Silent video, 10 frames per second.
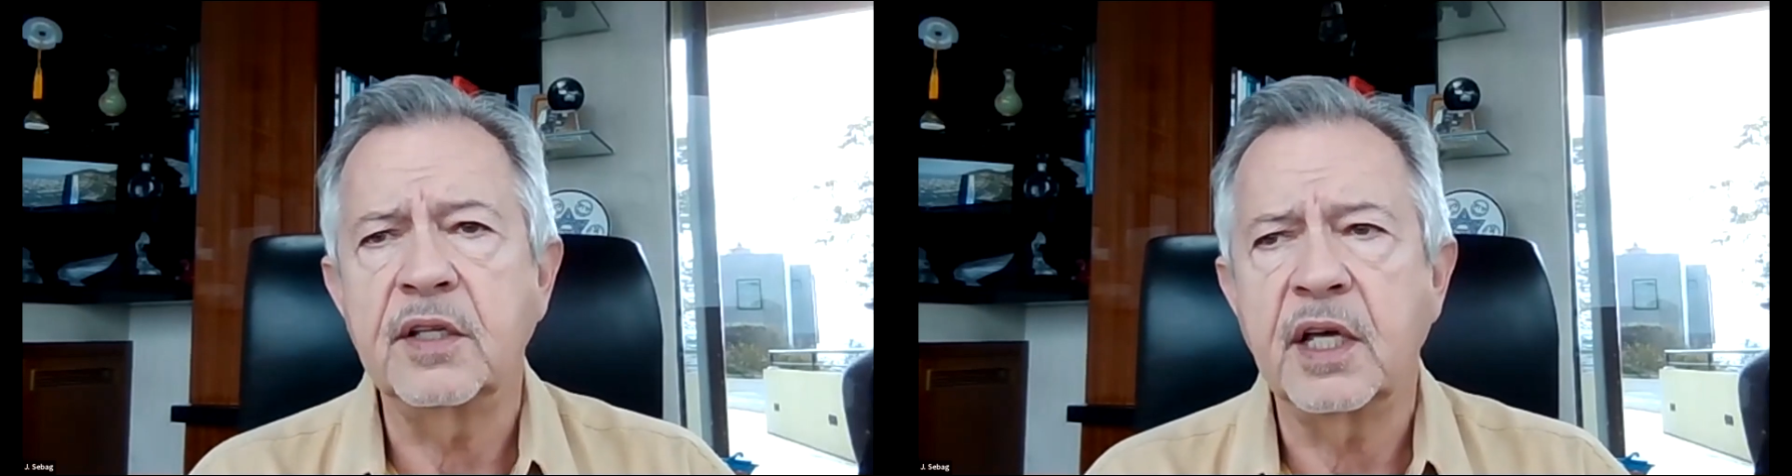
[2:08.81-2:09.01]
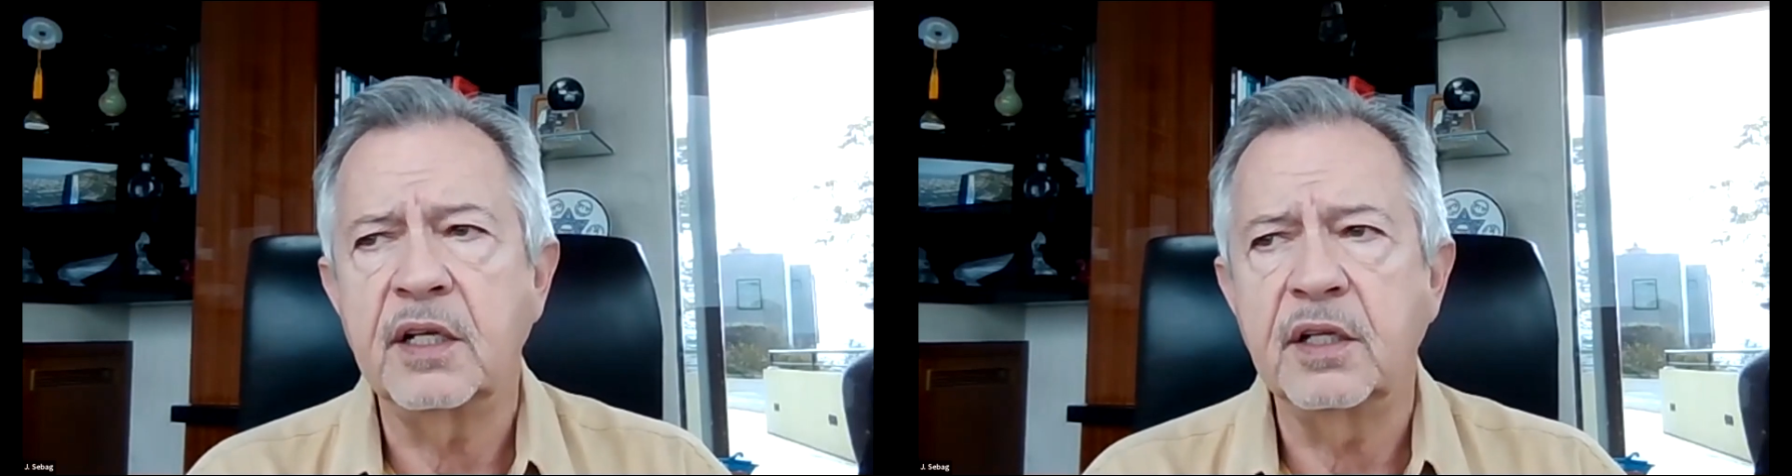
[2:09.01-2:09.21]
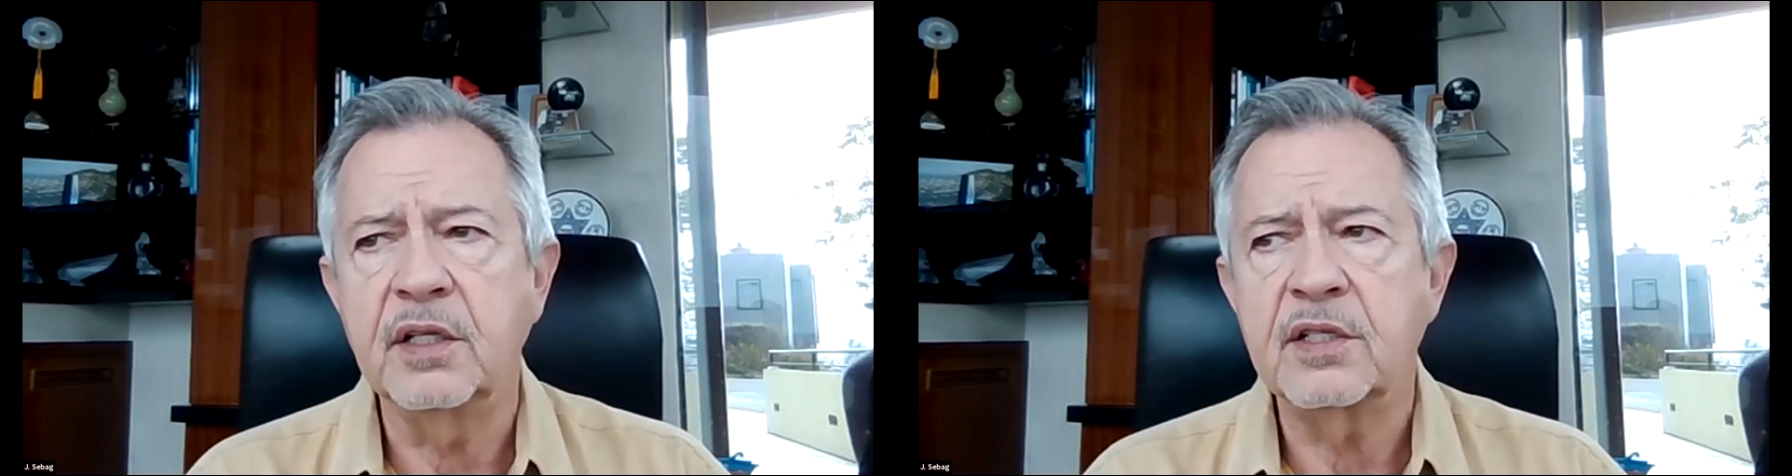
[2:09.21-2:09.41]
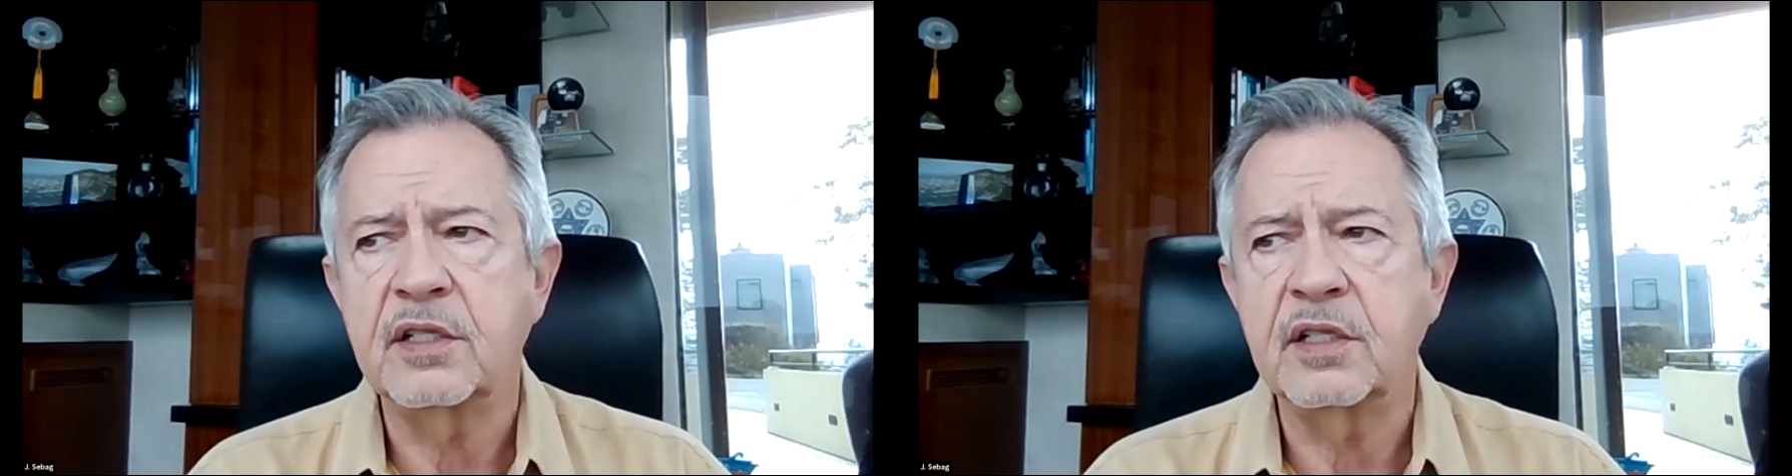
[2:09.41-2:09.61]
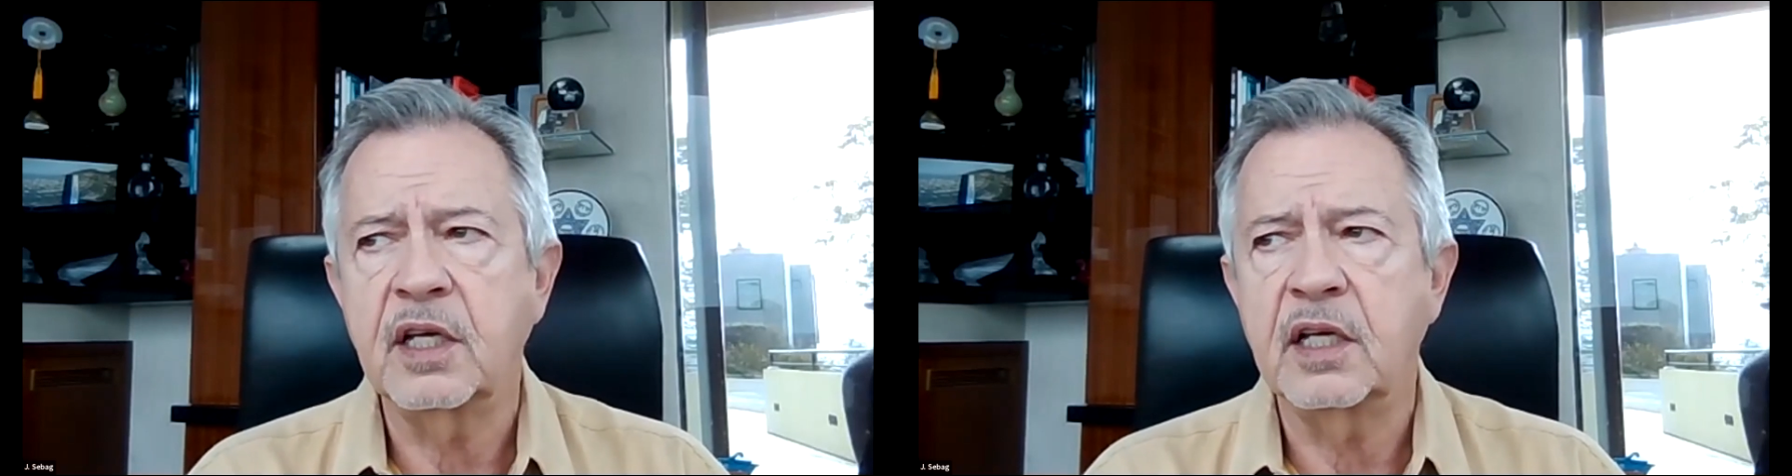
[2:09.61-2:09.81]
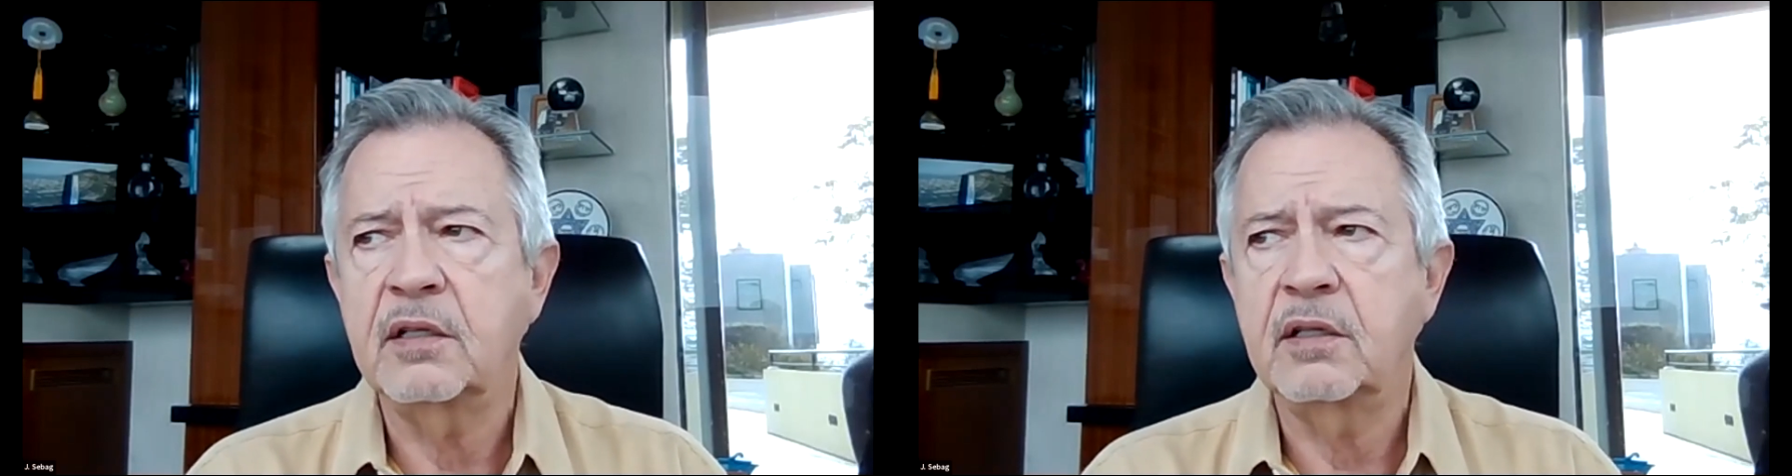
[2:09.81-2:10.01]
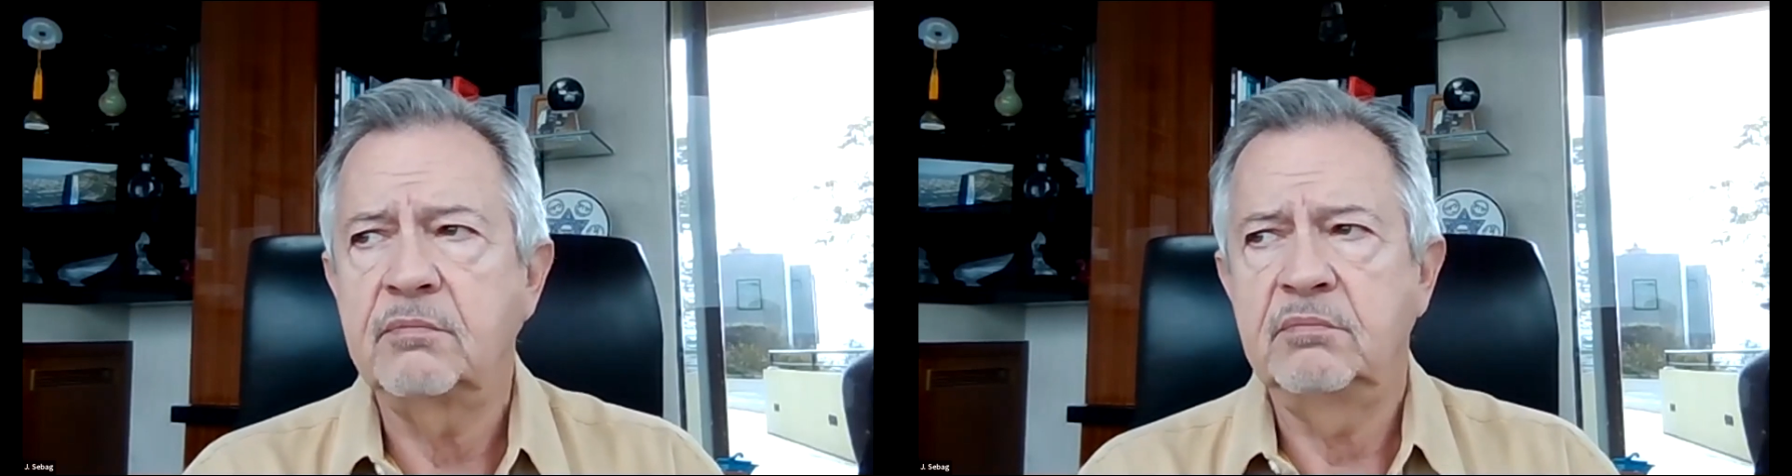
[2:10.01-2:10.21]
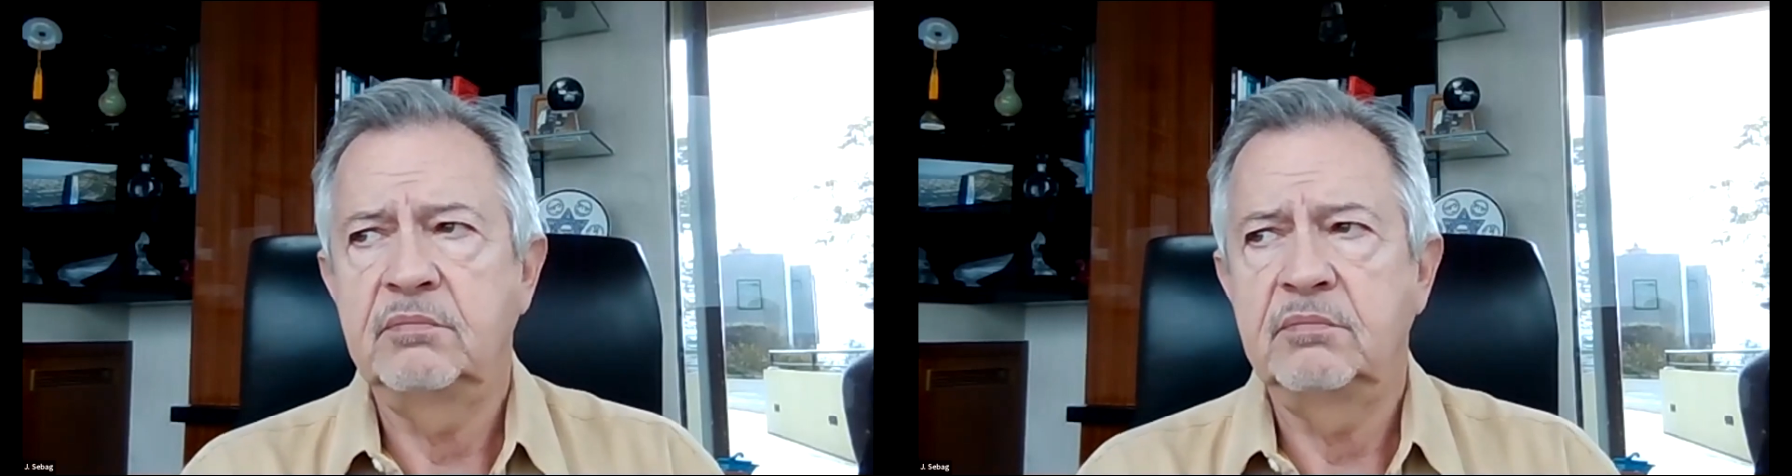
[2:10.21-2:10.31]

and that is to get